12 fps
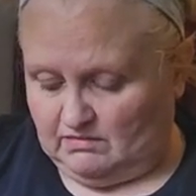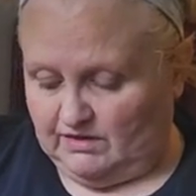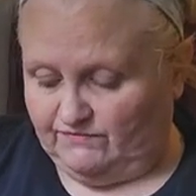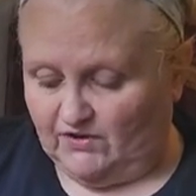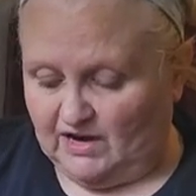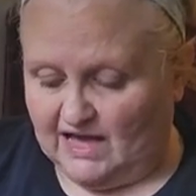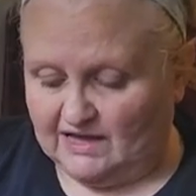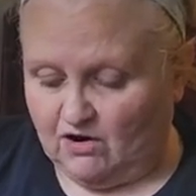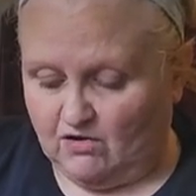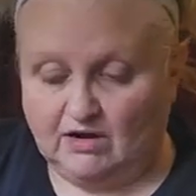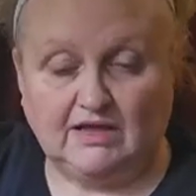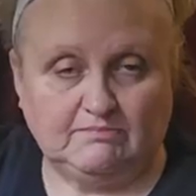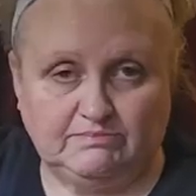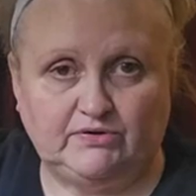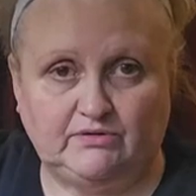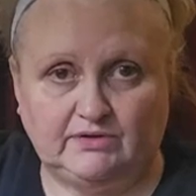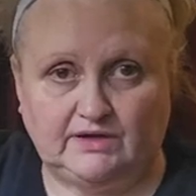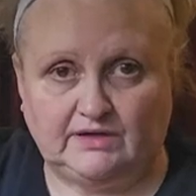If you like garlic,
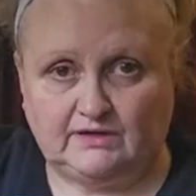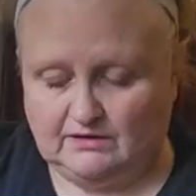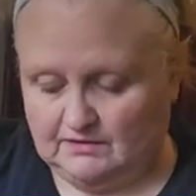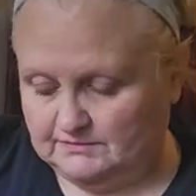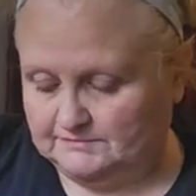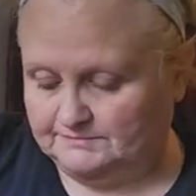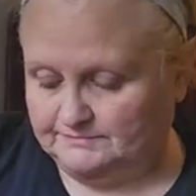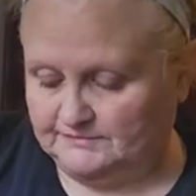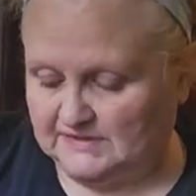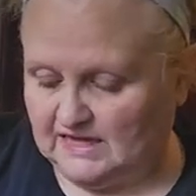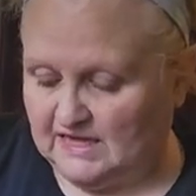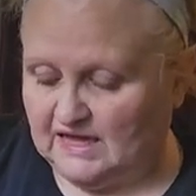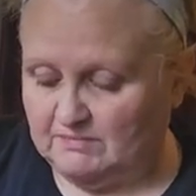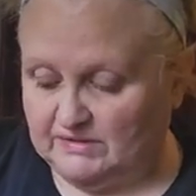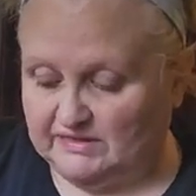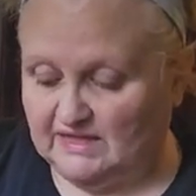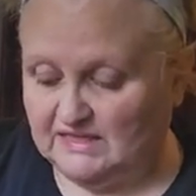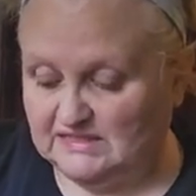put it. But
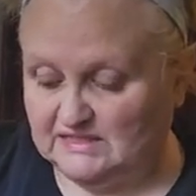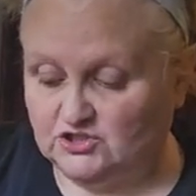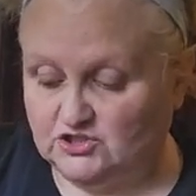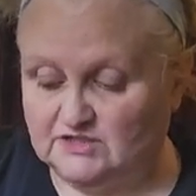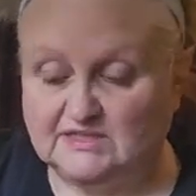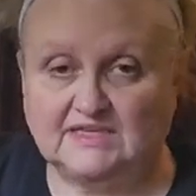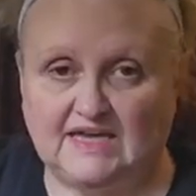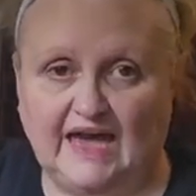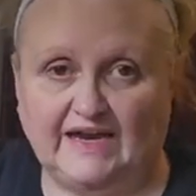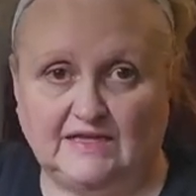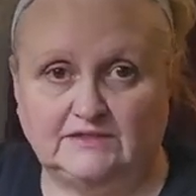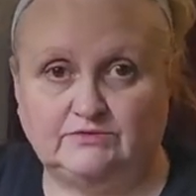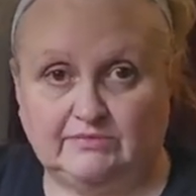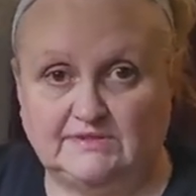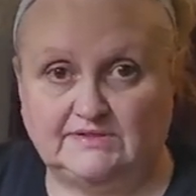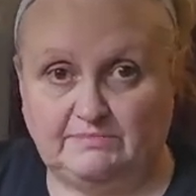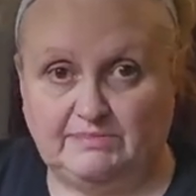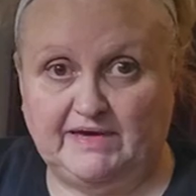this is just Katie's
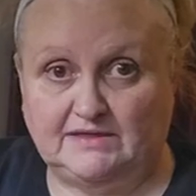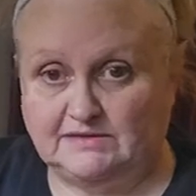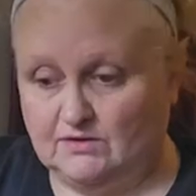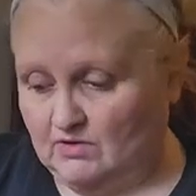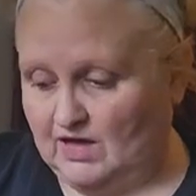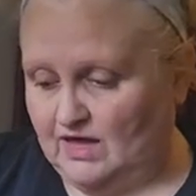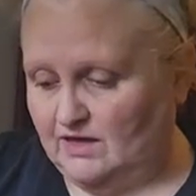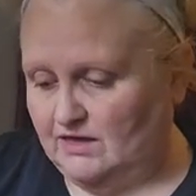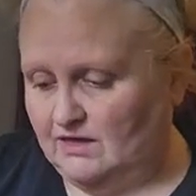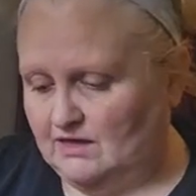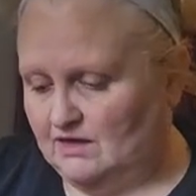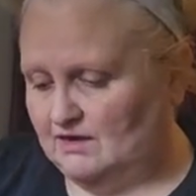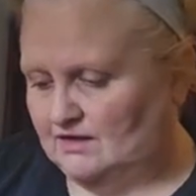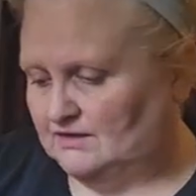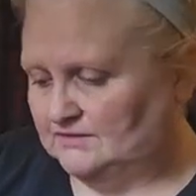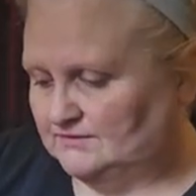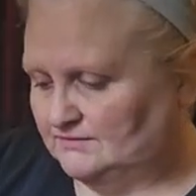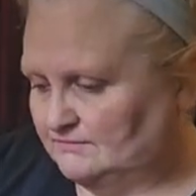recipes, okay?
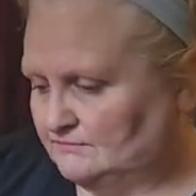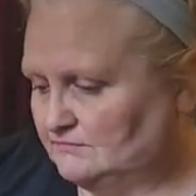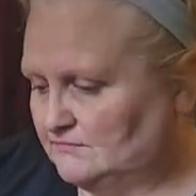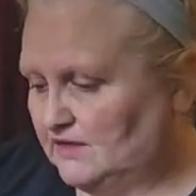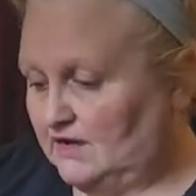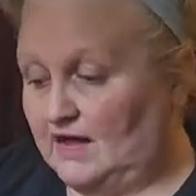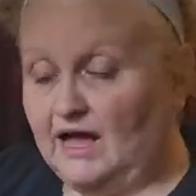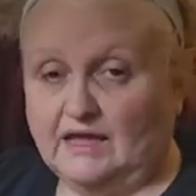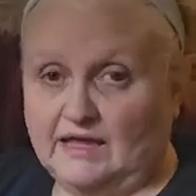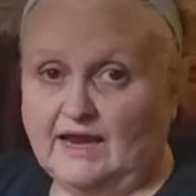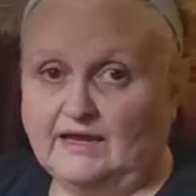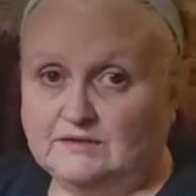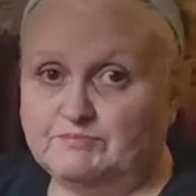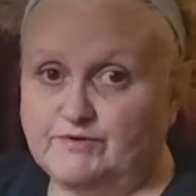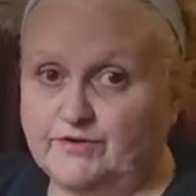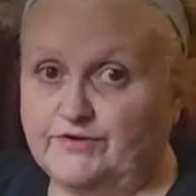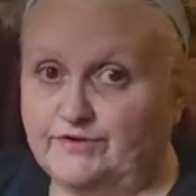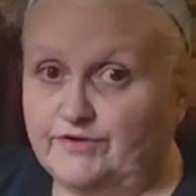And Katie's a
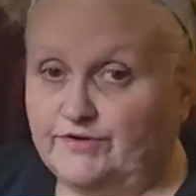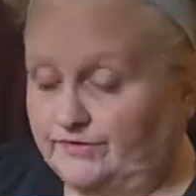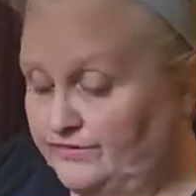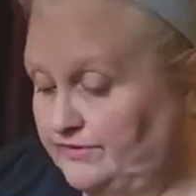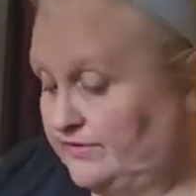pretty good cook.